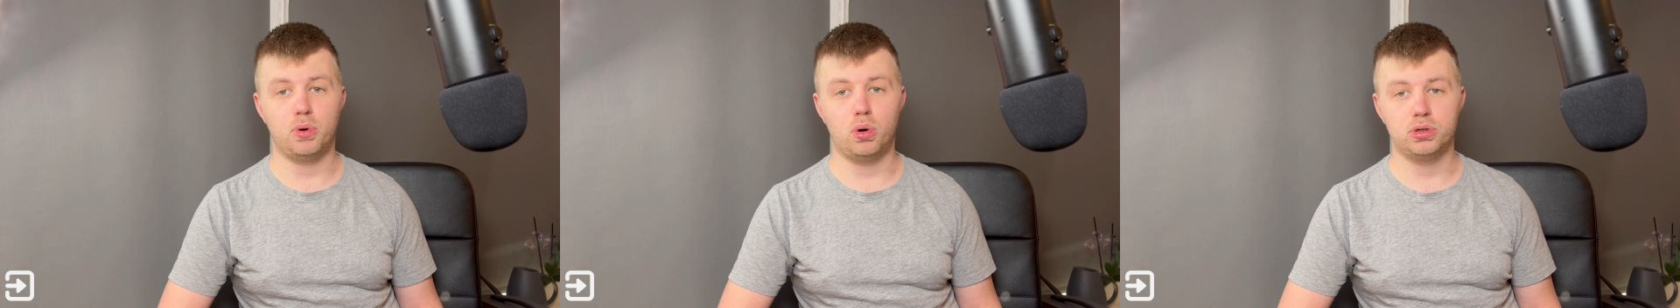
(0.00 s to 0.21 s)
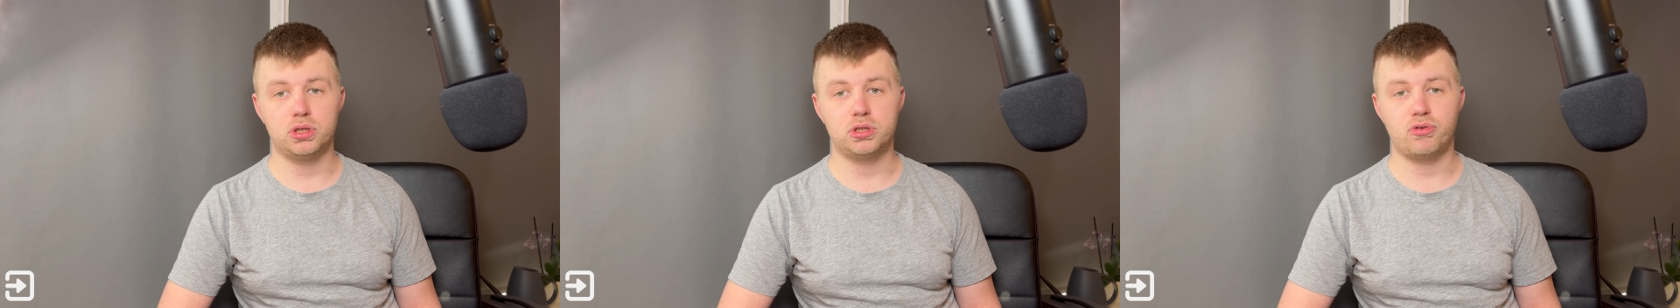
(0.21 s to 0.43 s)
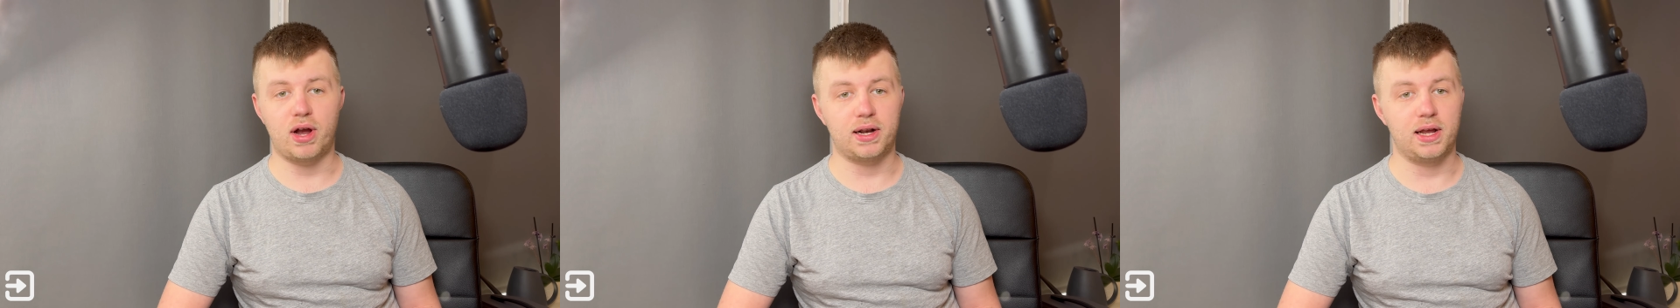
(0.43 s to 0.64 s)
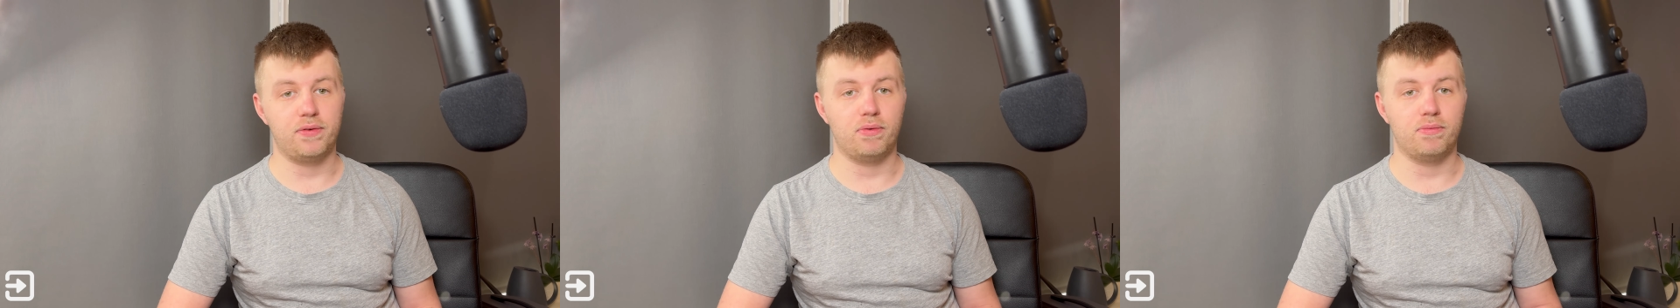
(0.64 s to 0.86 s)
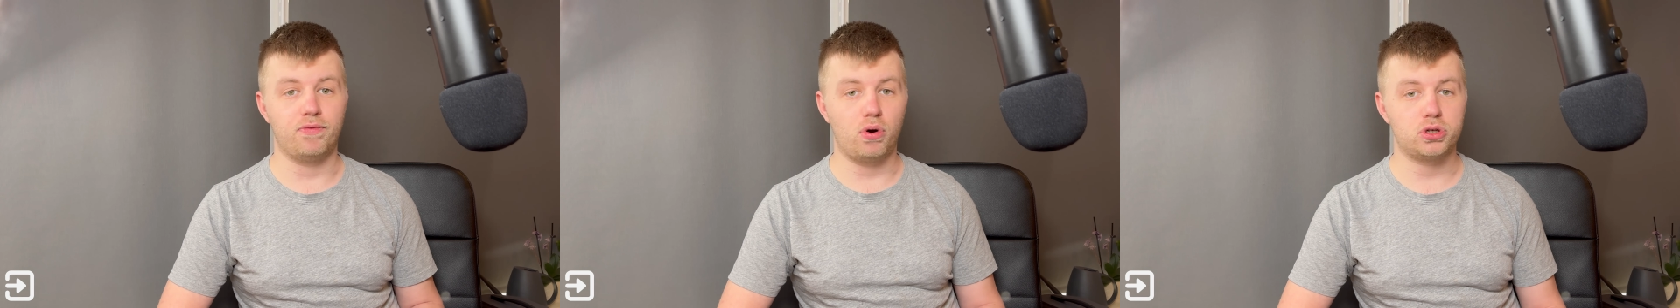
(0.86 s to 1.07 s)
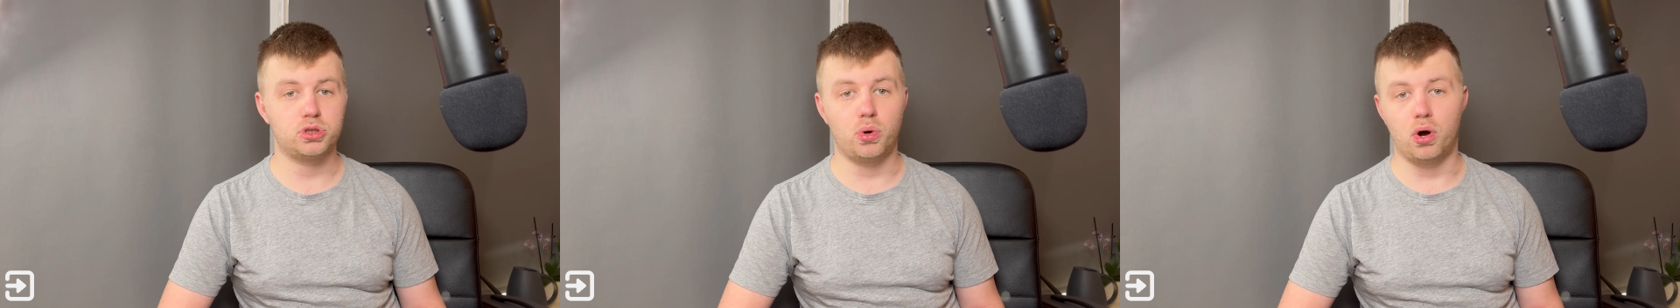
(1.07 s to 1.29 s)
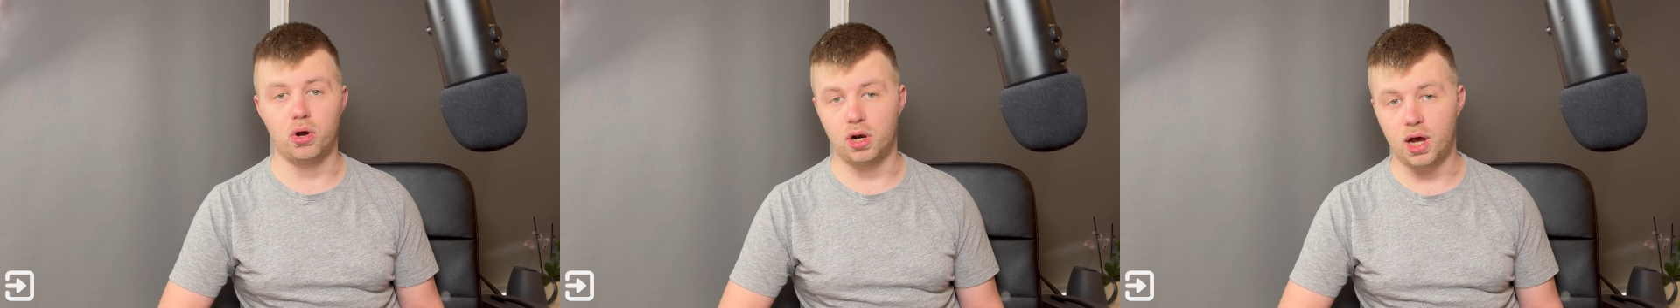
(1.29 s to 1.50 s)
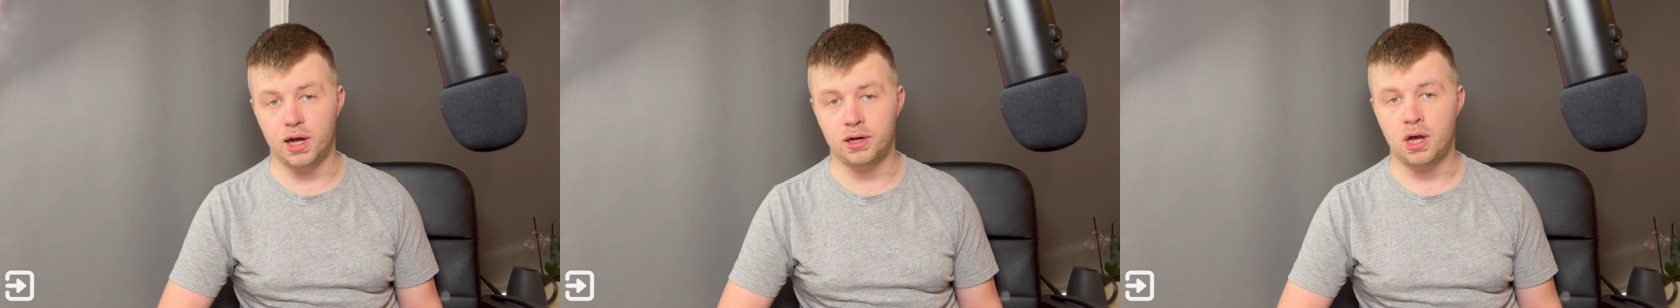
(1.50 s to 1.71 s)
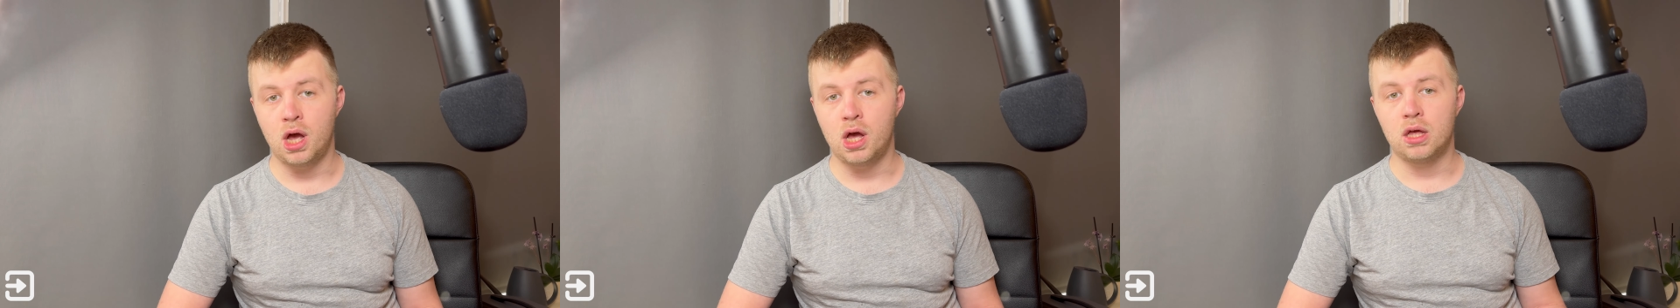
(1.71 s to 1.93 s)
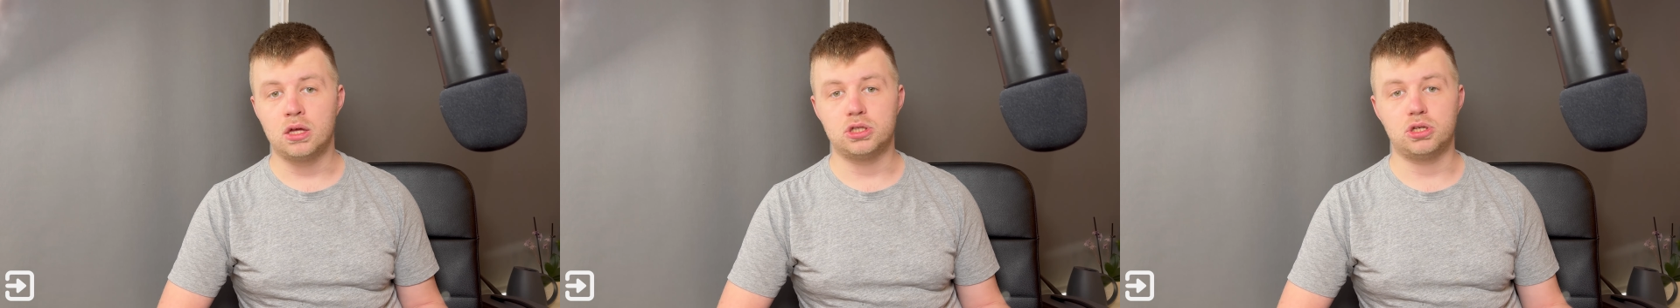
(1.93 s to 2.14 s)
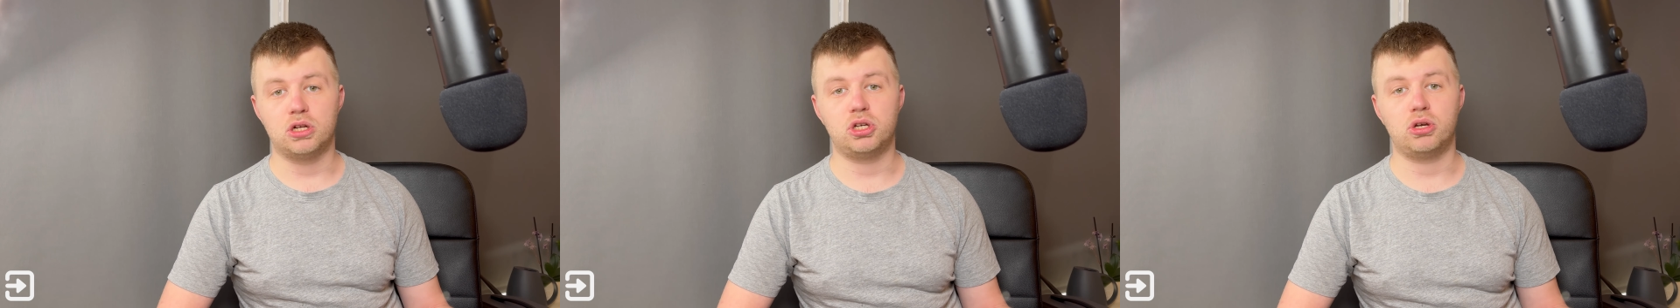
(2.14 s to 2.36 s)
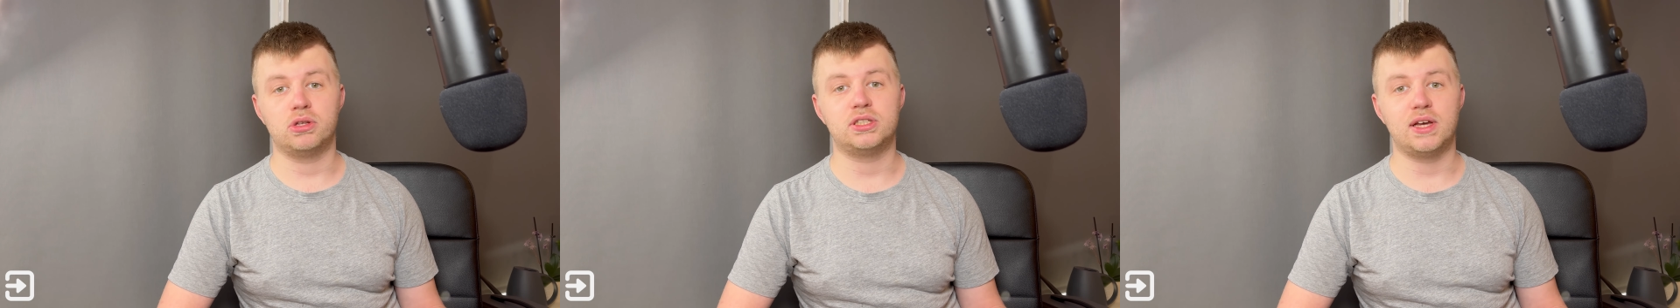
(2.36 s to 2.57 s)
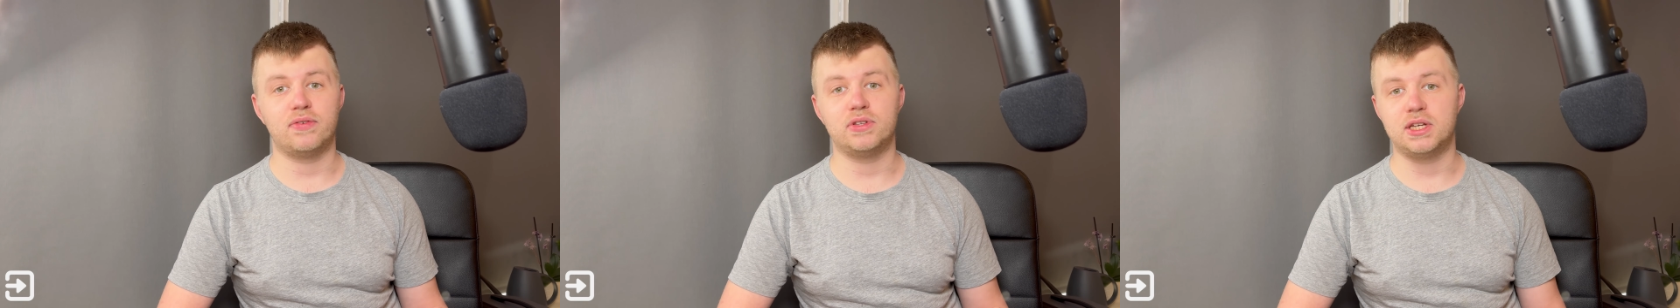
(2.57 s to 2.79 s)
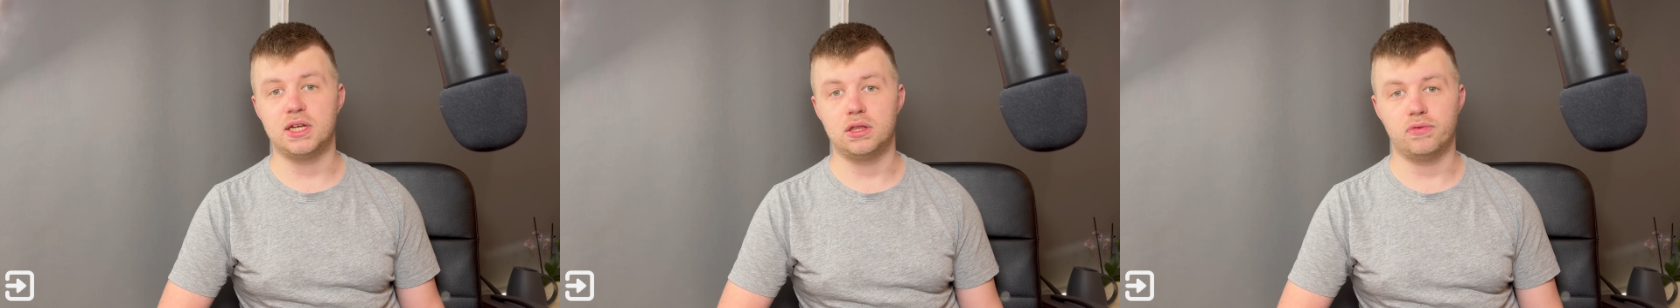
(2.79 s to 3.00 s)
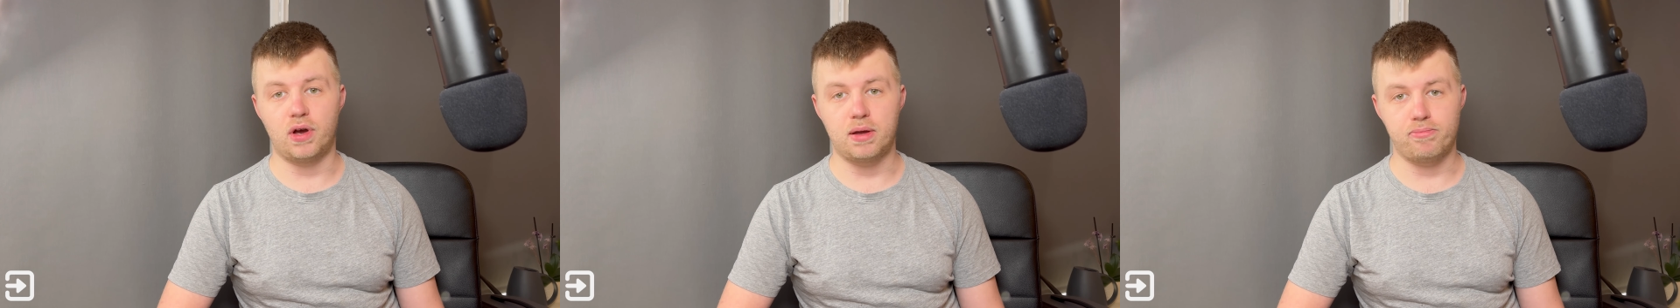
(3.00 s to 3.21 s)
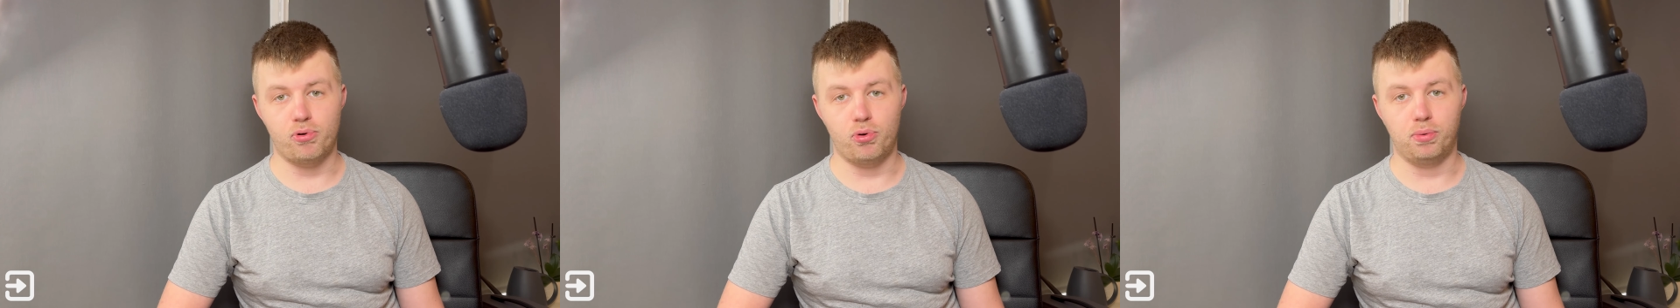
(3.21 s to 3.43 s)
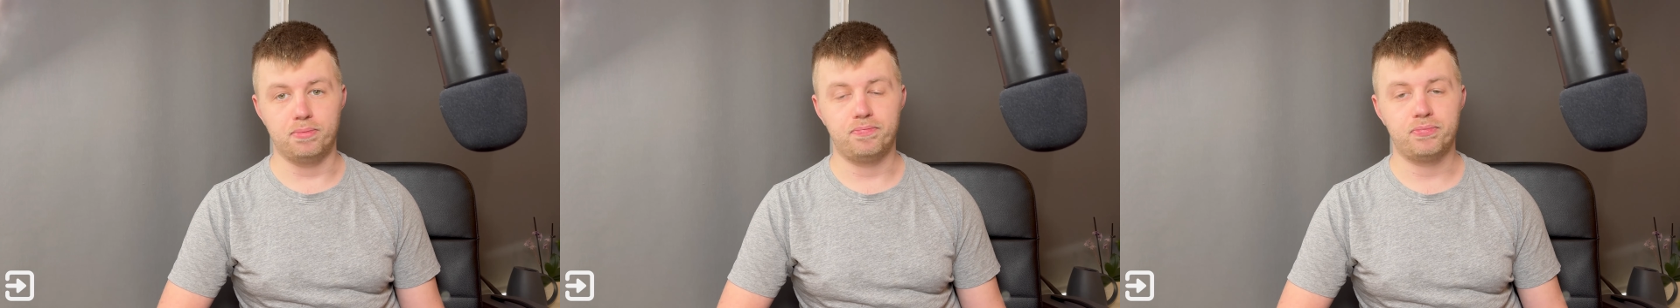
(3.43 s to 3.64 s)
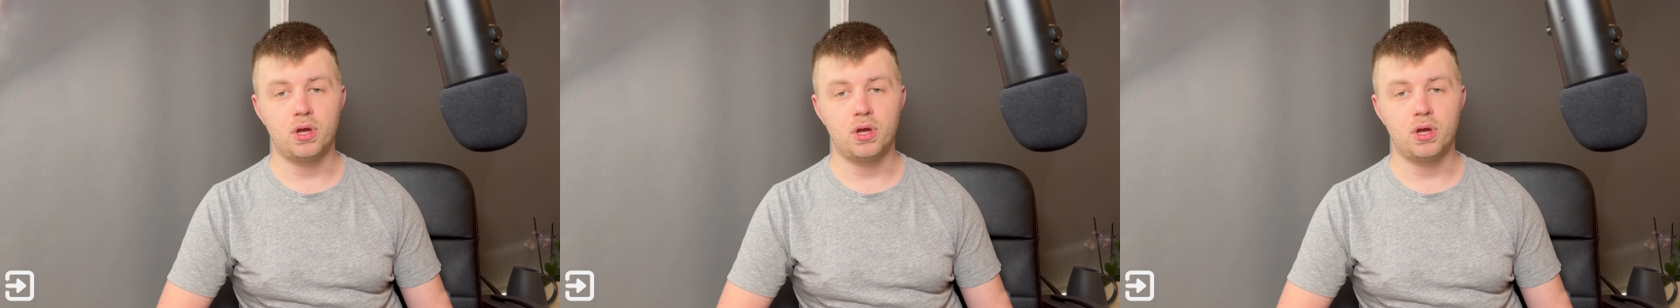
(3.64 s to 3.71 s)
order directly from Vauxhall online starting on the 17th of April.